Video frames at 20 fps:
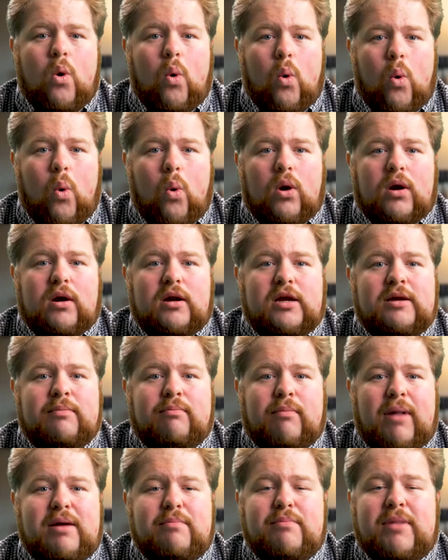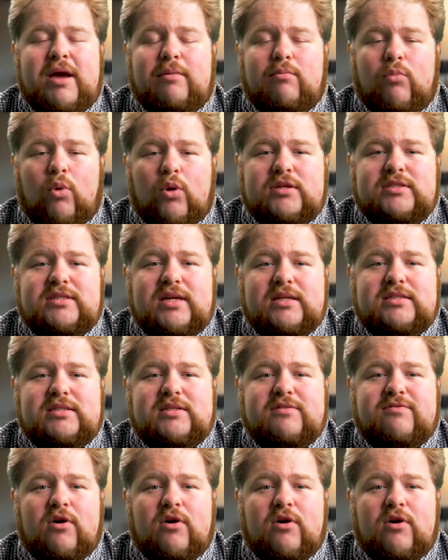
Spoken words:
or it might make more sense to